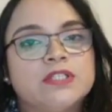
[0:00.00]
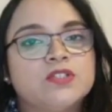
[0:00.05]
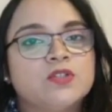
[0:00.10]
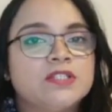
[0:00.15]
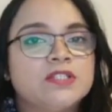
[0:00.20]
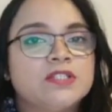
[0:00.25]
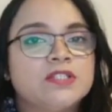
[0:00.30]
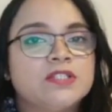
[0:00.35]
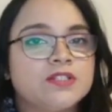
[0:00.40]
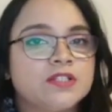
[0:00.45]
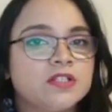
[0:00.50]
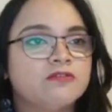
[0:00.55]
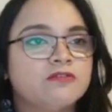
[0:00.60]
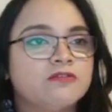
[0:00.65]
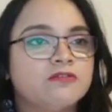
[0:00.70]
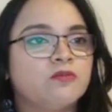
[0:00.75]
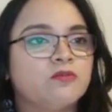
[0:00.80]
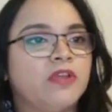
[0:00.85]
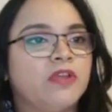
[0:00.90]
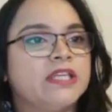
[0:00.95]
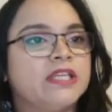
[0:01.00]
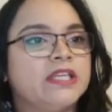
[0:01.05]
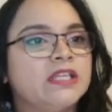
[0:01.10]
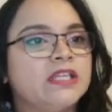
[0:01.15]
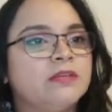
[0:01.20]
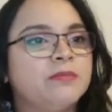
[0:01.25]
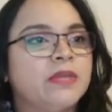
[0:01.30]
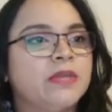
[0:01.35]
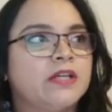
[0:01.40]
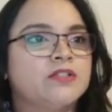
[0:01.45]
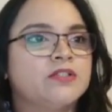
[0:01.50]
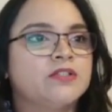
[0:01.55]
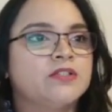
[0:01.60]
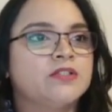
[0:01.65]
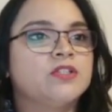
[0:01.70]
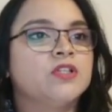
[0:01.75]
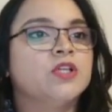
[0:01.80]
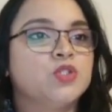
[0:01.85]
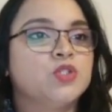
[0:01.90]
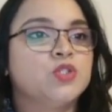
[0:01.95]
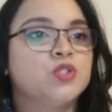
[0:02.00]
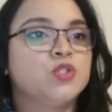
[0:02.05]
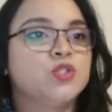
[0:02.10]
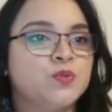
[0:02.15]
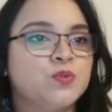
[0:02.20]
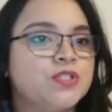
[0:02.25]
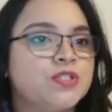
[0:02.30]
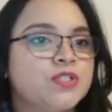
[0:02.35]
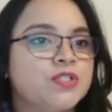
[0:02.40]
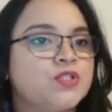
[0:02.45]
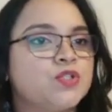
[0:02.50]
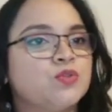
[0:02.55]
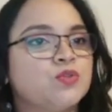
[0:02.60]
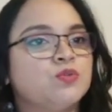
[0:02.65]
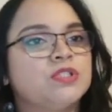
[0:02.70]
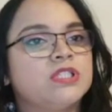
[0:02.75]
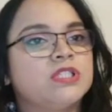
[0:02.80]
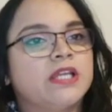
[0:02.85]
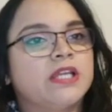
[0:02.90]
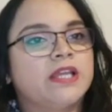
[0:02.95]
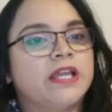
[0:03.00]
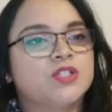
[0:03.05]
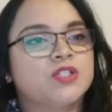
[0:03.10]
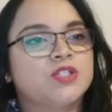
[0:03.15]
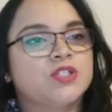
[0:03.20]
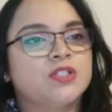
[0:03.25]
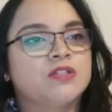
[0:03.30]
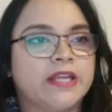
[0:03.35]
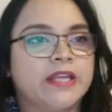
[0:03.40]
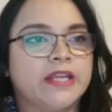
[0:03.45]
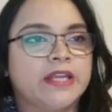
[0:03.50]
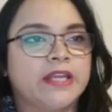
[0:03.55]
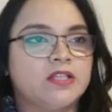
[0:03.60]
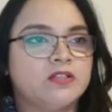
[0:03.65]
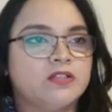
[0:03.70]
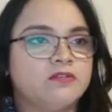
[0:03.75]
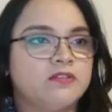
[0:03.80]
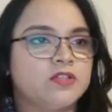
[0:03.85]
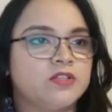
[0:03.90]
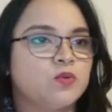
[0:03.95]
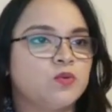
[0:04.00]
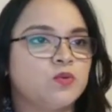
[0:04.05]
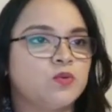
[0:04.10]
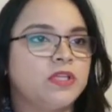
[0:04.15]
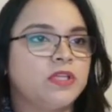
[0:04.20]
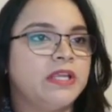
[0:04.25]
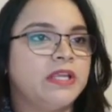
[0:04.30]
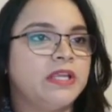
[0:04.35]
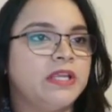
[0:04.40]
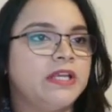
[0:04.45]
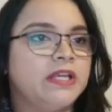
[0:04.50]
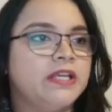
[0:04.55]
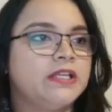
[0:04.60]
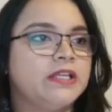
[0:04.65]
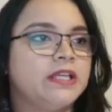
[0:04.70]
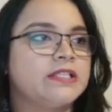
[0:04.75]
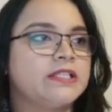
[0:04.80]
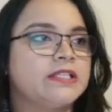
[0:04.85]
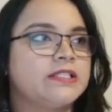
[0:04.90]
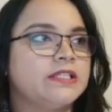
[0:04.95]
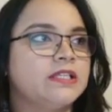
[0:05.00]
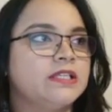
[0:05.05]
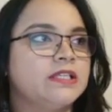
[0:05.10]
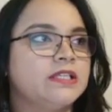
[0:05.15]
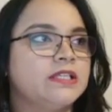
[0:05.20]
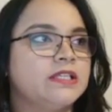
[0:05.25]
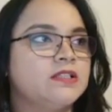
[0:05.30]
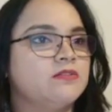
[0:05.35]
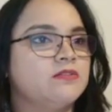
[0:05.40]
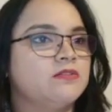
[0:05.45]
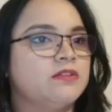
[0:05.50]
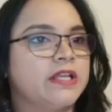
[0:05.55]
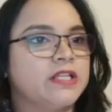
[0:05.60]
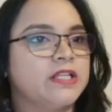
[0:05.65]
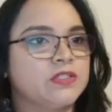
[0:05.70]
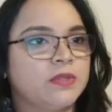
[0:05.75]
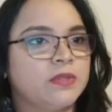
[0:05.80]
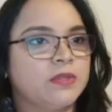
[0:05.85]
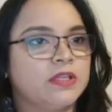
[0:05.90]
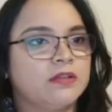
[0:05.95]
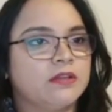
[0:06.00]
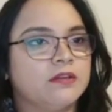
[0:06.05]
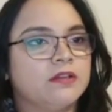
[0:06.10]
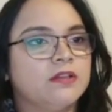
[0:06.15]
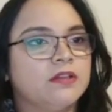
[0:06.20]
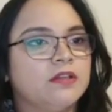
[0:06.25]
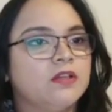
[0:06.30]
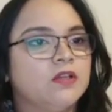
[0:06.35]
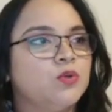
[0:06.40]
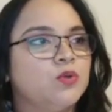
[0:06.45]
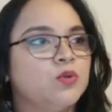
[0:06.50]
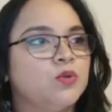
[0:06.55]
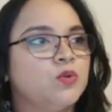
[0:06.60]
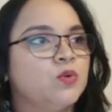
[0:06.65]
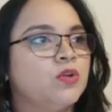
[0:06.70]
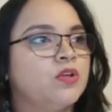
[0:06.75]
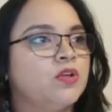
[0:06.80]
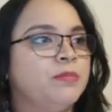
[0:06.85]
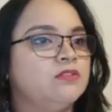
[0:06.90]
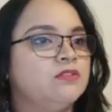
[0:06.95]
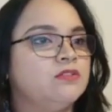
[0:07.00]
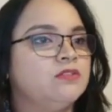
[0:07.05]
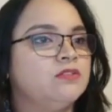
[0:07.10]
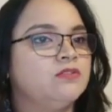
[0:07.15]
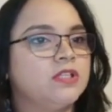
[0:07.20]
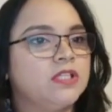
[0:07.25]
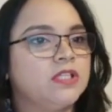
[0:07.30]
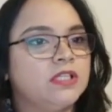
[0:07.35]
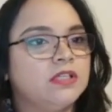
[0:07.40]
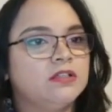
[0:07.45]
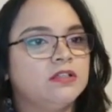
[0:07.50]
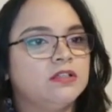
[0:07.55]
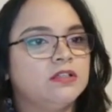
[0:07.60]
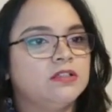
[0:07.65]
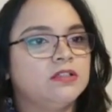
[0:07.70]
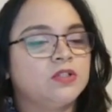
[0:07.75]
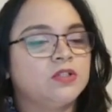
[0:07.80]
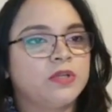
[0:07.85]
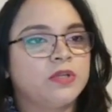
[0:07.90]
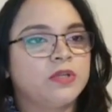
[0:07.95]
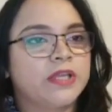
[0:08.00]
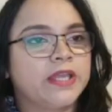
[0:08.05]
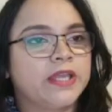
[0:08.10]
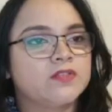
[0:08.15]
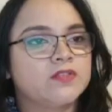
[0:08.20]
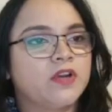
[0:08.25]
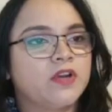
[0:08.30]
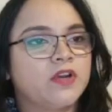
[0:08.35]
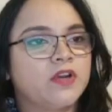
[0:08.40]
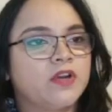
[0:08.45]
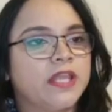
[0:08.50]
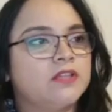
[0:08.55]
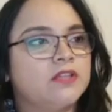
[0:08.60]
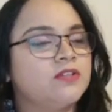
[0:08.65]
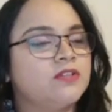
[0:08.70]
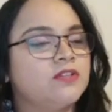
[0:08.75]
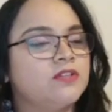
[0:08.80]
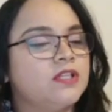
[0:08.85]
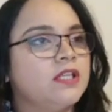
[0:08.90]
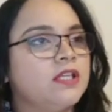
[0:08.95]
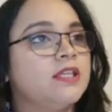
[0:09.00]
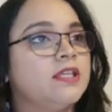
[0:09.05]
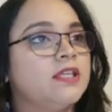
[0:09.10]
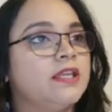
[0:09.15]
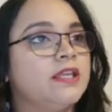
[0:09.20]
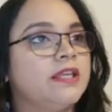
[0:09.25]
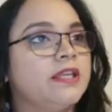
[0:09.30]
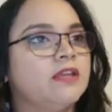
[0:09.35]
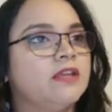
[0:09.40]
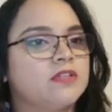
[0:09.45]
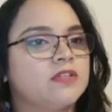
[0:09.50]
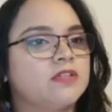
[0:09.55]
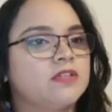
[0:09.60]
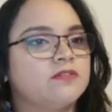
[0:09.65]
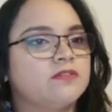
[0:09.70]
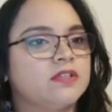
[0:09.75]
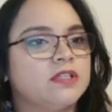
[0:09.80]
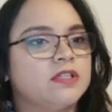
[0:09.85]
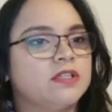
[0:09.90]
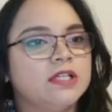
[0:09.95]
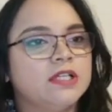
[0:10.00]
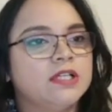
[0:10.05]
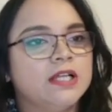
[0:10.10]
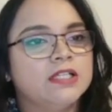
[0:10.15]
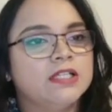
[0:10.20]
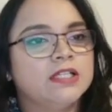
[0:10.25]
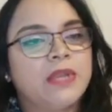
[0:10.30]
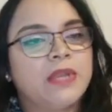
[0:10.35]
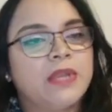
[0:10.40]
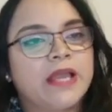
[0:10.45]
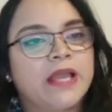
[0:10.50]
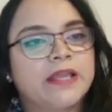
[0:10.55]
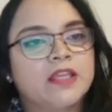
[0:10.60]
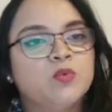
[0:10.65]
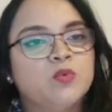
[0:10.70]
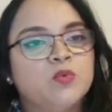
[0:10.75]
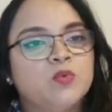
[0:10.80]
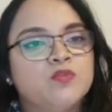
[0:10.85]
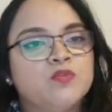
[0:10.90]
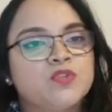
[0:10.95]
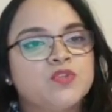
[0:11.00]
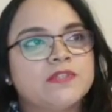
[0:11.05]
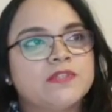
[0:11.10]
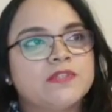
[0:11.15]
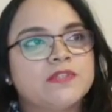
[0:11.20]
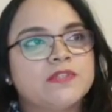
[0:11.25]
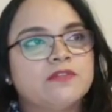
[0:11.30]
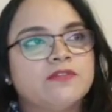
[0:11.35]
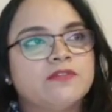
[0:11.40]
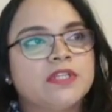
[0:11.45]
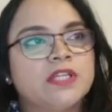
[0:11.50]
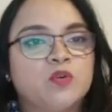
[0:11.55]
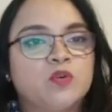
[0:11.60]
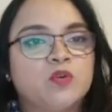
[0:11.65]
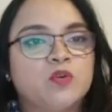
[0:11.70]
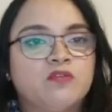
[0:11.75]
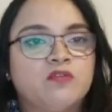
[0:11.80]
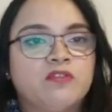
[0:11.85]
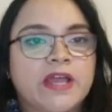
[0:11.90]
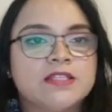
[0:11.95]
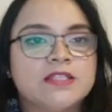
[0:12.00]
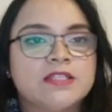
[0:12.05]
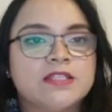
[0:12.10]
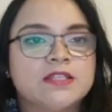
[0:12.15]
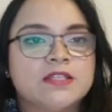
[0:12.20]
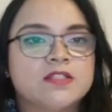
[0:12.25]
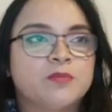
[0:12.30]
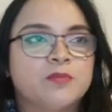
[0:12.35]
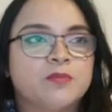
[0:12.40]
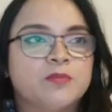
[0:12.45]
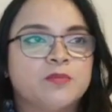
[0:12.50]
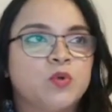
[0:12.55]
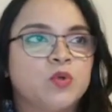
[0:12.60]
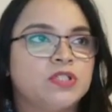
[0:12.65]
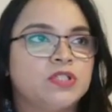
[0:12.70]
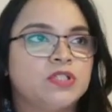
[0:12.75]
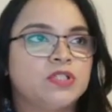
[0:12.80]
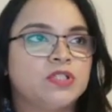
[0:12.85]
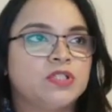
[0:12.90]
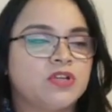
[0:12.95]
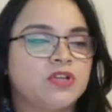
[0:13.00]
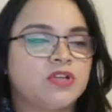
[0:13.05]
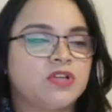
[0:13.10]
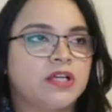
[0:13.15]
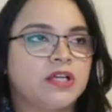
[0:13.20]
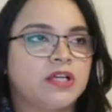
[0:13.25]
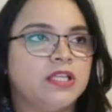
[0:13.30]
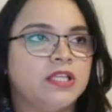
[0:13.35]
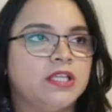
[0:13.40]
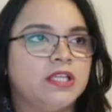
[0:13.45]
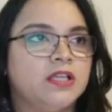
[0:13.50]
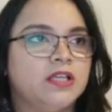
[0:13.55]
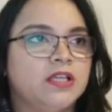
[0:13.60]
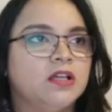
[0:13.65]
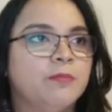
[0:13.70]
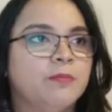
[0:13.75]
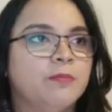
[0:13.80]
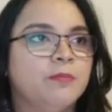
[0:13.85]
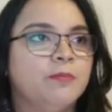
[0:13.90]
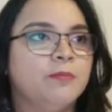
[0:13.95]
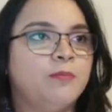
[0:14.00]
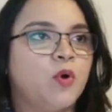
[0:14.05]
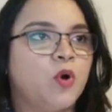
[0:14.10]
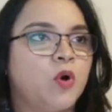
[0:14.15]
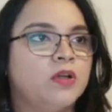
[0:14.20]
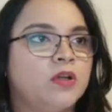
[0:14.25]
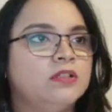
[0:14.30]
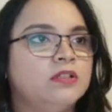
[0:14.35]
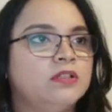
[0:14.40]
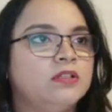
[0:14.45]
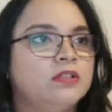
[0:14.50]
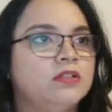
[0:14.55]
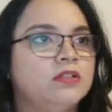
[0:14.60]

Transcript: So instead of waiting, Bacrot chooses to take action right away. So he played a6 right away. Rook b3, the rook heads for a3, king f7. The black king moves to f7 and provides support to the struggling pawn.